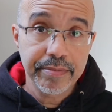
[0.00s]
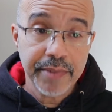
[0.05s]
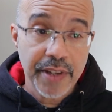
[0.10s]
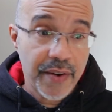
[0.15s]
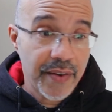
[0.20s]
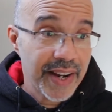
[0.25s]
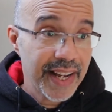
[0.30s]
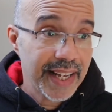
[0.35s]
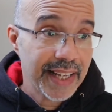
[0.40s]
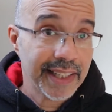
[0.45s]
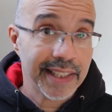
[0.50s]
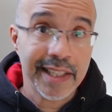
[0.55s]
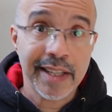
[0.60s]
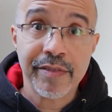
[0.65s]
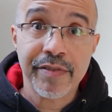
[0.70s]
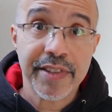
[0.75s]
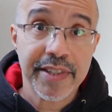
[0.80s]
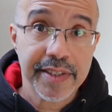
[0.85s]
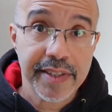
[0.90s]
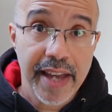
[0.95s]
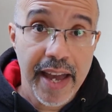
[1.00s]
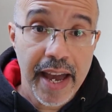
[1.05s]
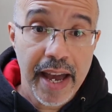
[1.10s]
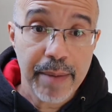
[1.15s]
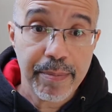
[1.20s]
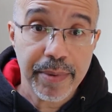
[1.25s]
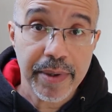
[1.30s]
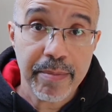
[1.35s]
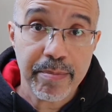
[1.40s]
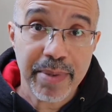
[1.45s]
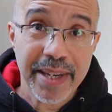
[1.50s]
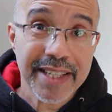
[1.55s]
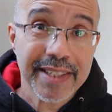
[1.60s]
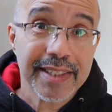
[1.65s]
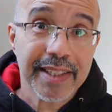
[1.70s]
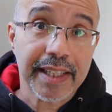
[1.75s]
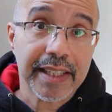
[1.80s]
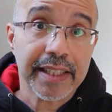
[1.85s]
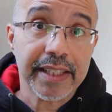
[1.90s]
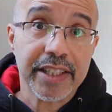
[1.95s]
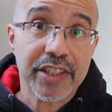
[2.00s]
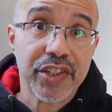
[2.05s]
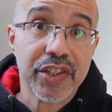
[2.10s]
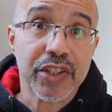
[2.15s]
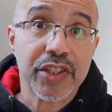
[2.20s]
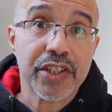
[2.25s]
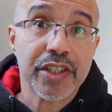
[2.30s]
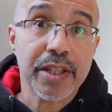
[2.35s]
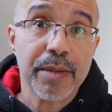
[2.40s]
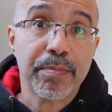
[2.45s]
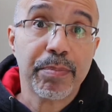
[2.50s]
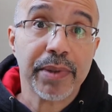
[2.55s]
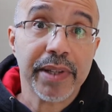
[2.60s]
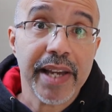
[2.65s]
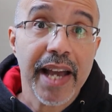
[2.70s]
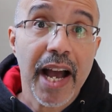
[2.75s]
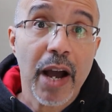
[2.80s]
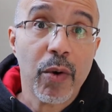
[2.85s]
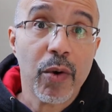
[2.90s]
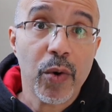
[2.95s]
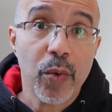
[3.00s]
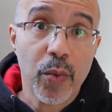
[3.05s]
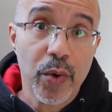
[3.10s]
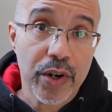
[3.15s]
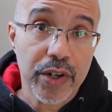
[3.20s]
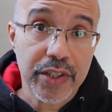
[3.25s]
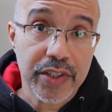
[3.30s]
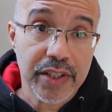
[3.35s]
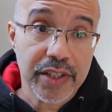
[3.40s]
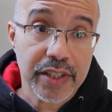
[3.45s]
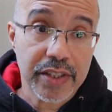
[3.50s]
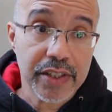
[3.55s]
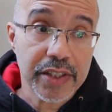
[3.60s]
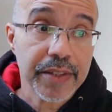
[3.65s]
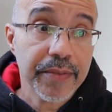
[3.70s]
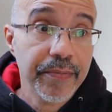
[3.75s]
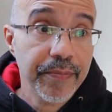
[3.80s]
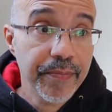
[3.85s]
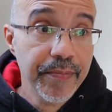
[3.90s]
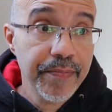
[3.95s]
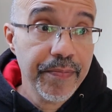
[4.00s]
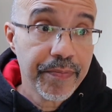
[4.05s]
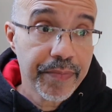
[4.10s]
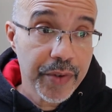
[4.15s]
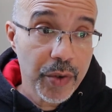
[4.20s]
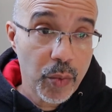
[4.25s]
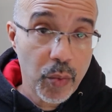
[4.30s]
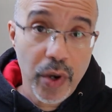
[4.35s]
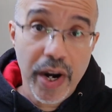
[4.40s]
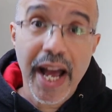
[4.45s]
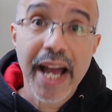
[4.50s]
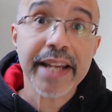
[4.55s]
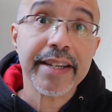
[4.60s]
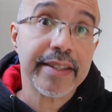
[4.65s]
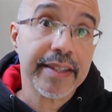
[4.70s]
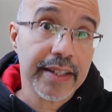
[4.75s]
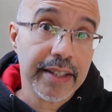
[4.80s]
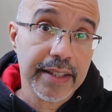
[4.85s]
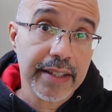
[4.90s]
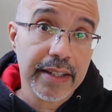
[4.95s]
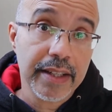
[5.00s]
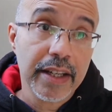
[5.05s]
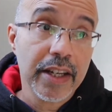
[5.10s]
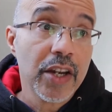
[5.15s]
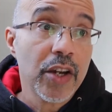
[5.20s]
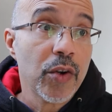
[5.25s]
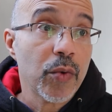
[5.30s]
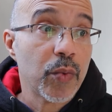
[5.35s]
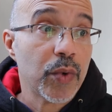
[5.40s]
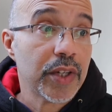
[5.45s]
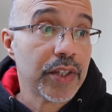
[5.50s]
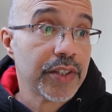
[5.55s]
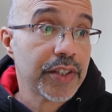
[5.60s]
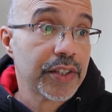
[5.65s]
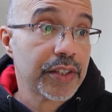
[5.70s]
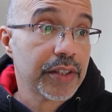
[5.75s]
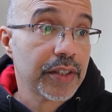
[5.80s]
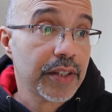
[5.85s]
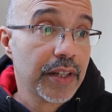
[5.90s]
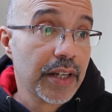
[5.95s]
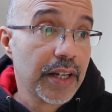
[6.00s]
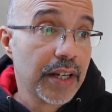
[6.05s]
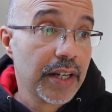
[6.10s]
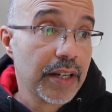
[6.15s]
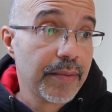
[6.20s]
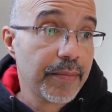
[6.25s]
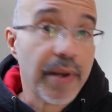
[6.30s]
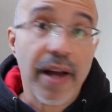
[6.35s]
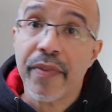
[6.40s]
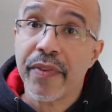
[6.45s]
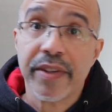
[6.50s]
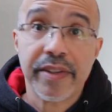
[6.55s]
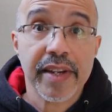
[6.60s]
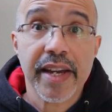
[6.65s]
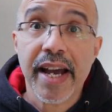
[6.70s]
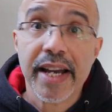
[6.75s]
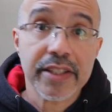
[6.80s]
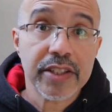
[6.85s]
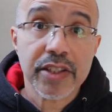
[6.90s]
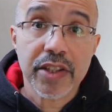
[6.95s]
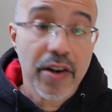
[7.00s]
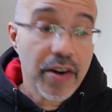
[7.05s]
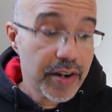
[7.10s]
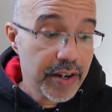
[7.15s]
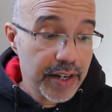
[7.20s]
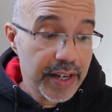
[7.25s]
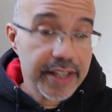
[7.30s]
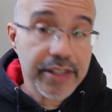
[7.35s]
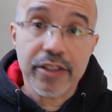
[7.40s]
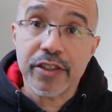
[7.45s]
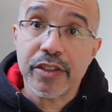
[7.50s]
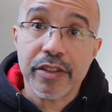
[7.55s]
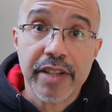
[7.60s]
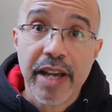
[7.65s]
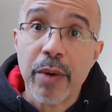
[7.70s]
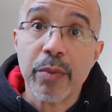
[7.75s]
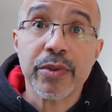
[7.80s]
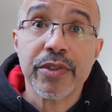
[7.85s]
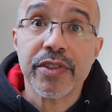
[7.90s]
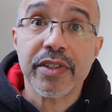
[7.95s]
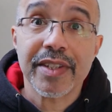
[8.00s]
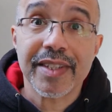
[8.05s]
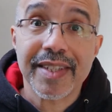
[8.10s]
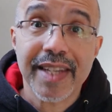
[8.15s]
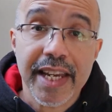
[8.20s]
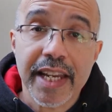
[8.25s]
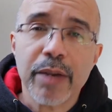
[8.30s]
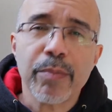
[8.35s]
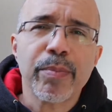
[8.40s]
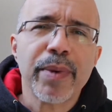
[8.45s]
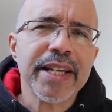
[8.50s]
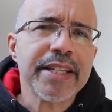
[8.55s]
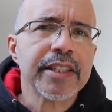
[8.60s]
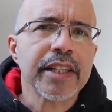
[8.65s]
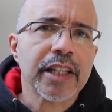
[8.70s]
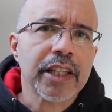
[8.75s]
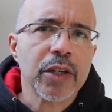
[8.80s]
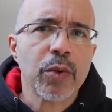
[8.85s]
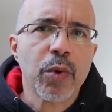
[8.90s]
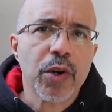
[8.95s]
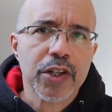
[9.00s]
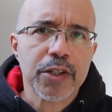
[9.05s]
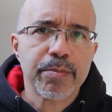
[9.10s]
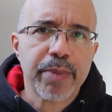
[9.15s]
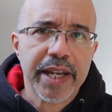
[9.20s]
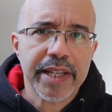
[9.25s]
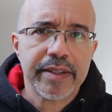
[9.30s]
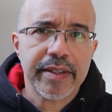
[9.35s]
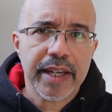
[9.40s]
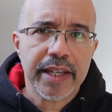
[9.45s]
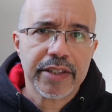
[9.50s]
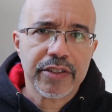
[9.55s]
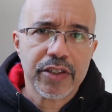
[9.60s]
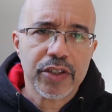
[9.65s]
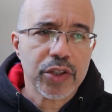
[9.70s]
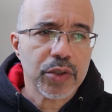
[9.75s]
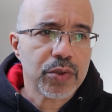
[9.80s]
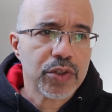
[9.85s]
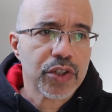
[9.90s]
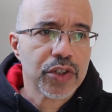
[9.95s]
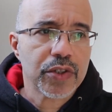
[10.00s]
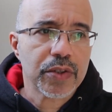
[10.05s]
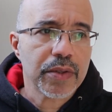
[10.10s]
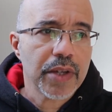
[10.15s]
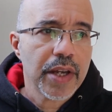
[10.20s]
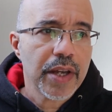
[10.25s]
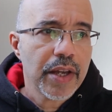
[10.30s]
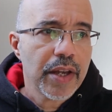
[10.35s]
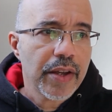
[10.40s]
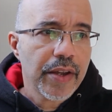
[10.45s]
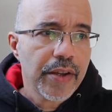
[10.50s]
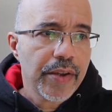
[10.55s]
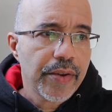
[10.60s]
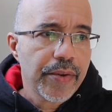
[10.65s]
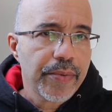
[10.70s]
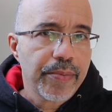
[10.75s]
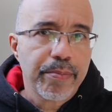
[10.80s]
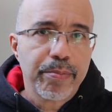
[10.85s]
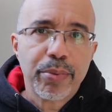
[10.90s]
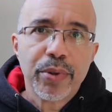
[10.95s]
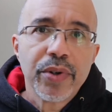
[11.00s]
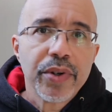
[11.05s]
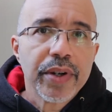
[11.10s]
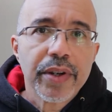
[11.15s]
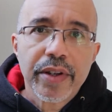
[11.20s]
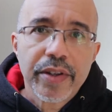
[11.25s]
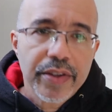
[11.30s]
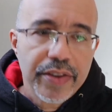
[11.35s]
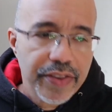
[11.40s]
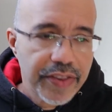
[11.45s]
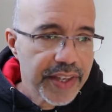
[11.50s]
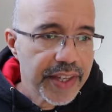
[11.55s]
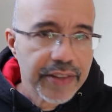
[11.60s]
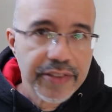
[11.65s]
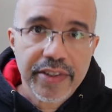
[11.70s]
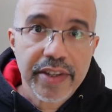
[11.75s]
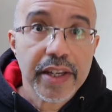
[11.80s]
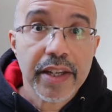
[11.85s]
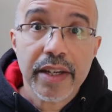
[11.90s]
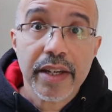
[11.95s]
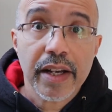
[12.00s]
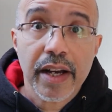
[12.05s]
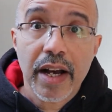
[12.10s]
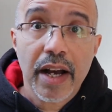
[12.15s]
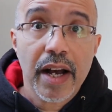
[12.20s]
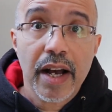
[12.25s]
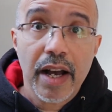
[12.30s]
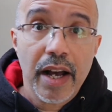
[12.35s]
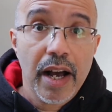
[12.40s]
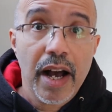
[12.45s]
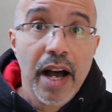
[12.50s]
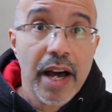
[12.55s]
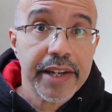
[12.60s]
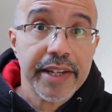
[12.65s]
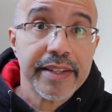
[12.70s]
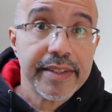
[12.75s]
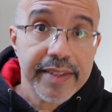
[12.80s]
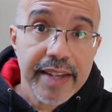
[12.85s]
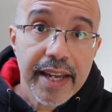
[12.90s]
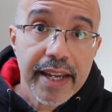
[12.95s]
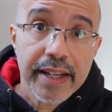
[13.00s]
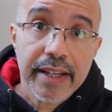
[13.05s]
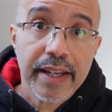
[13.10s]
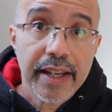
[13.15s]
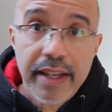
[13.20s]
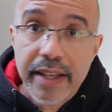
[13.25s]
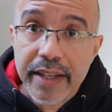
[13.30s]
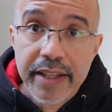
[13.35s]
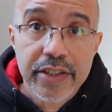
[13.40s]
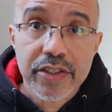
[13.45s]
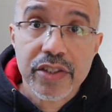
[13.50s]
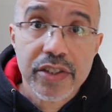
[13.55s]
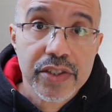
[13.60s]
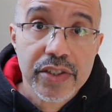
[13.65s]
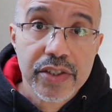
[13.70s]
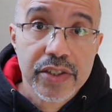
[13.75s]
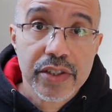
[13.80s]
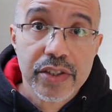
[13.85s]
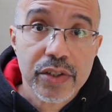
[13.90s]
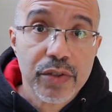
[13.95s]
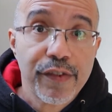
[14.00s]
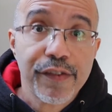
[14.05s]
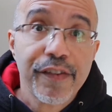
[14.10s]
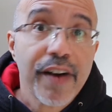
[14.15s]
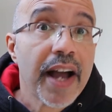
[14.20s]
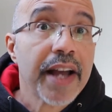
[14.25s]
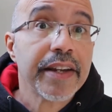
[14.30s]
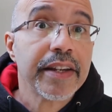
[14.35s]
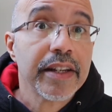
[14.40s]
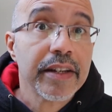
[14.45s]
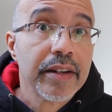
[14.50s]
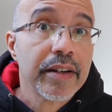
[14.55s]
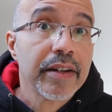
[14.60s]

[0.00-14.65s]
All right, I love this app. And basically, just simply how it works is, what I did was, on the day I started, that was the date. It basically works by dates. You just put things in on a date, and you find